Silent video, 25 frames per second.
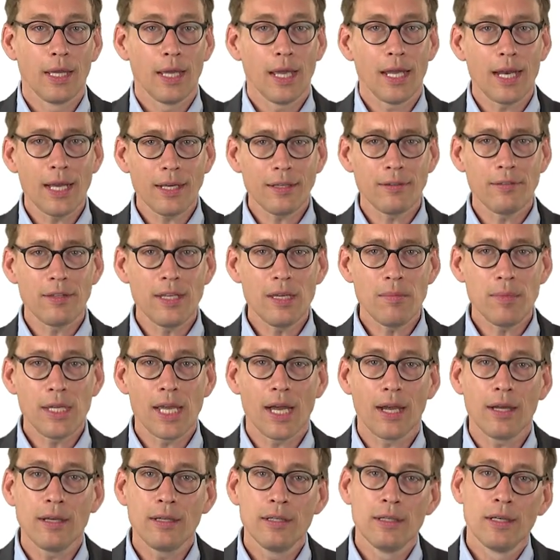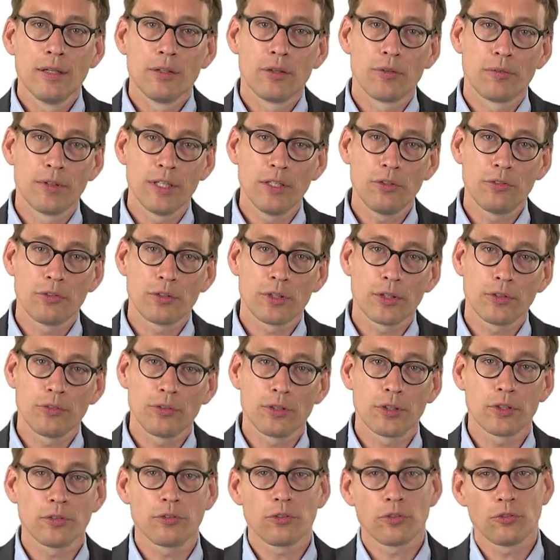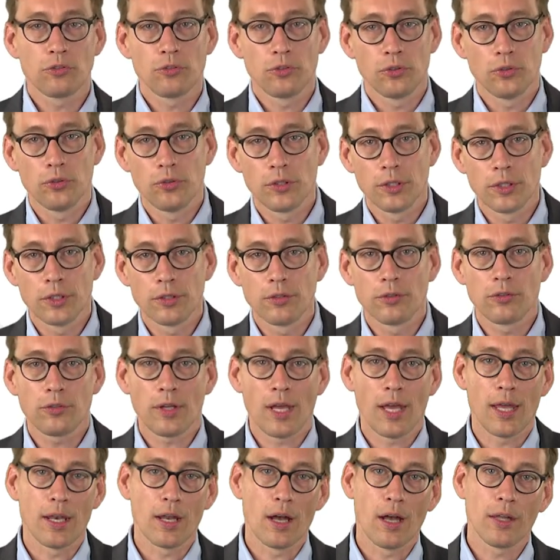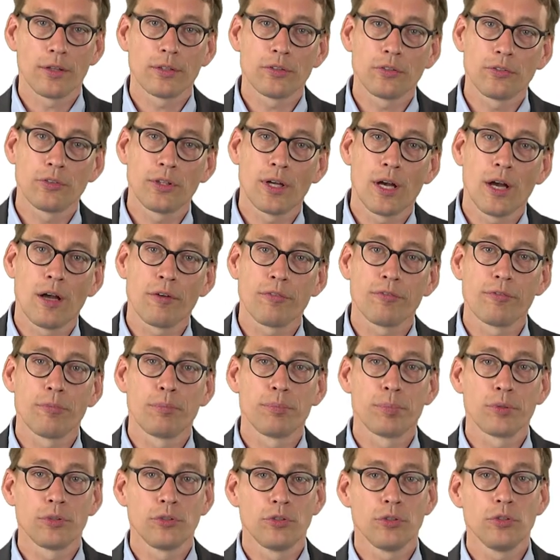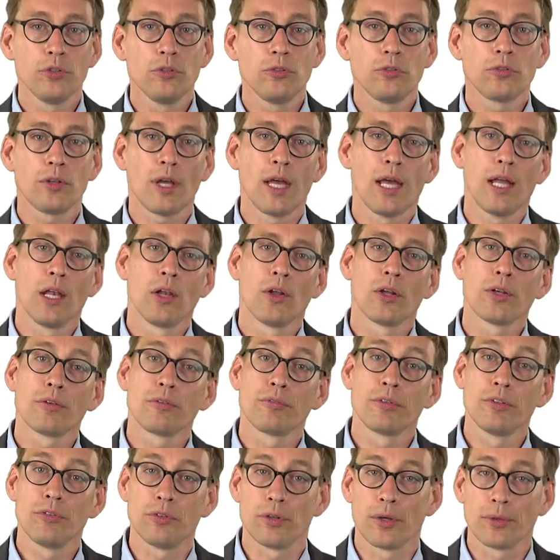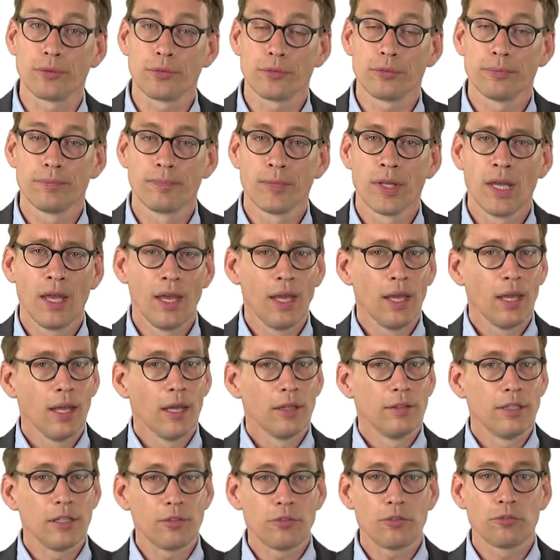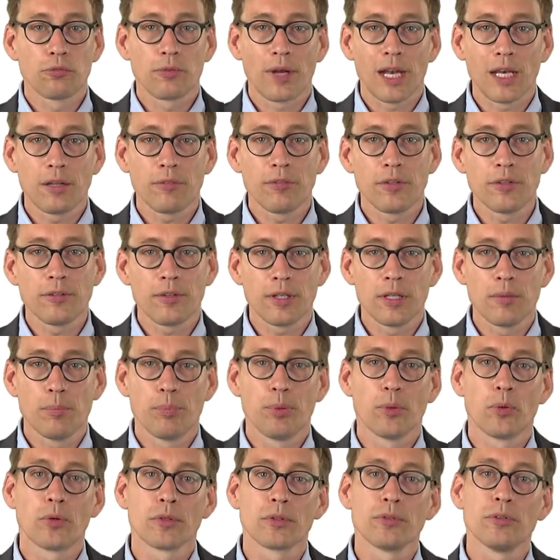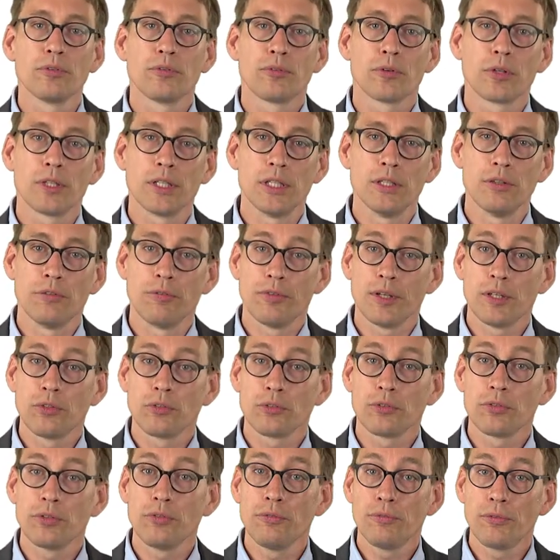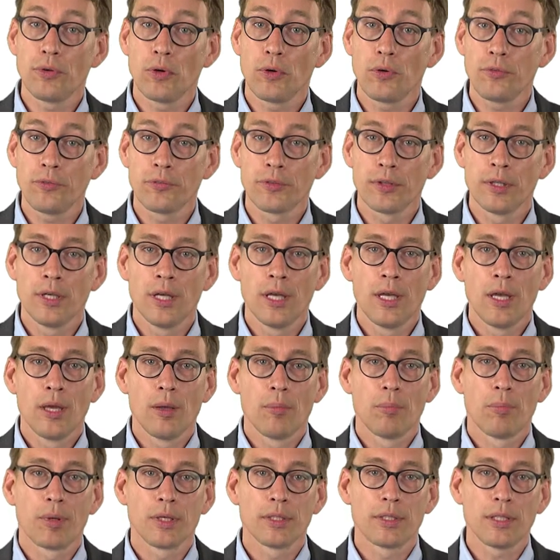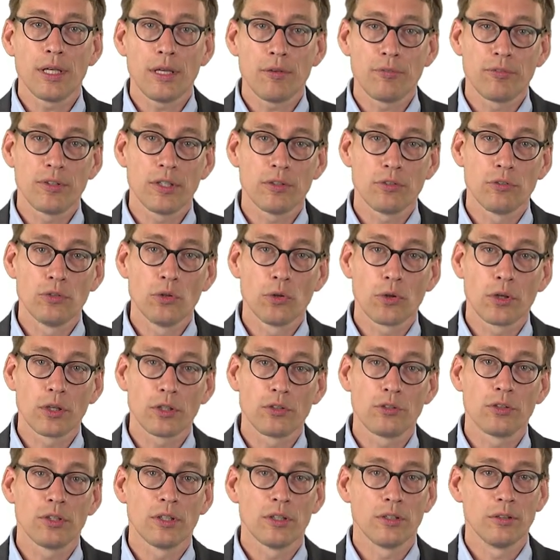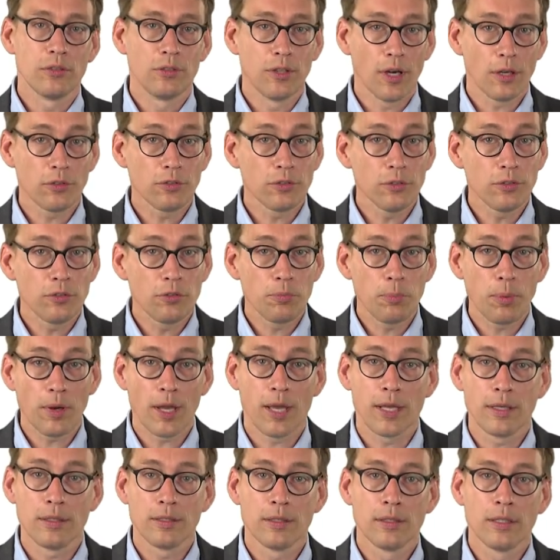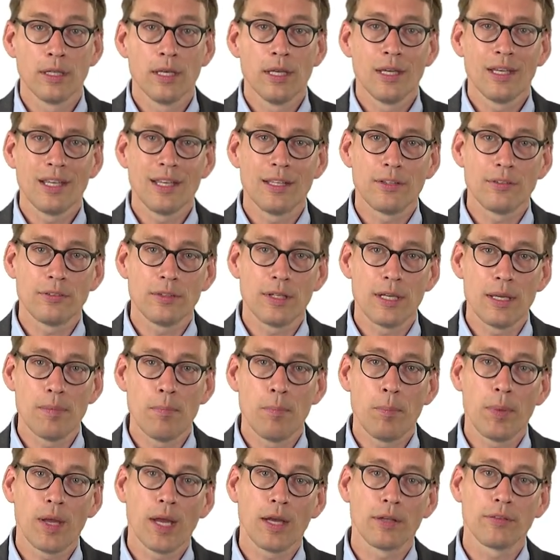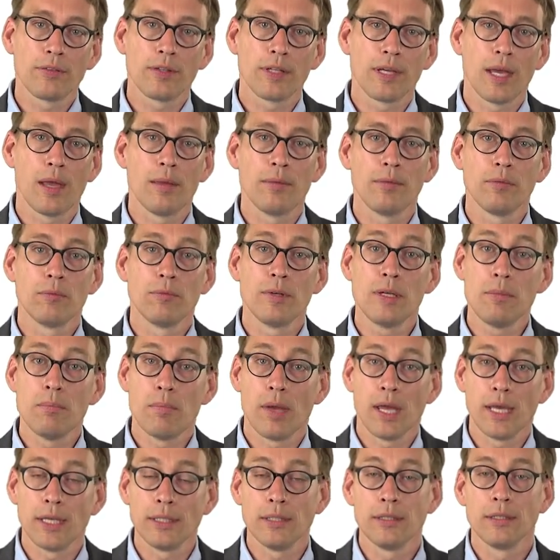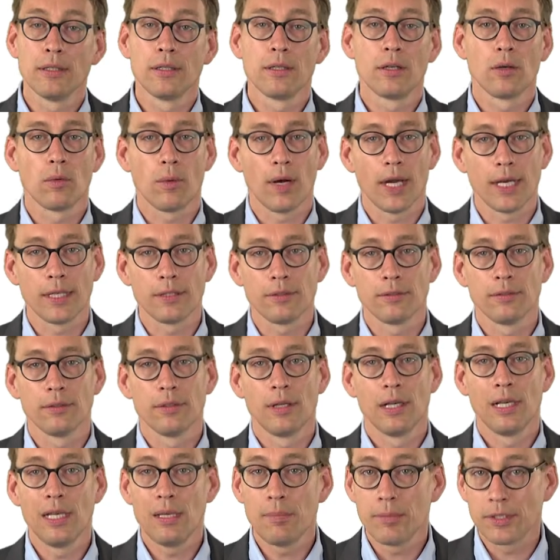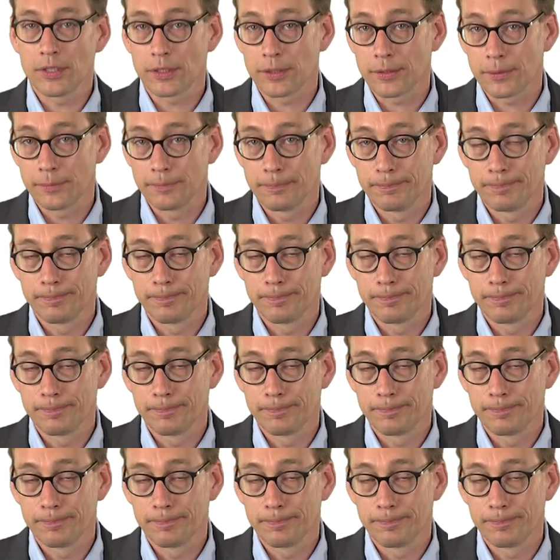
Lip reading: In academia, the researchers, students, and other staff produce a lot of results. This is relevant and important for the individuals involved, but if this knowledge doesn't spread, its impact can remain quite limited.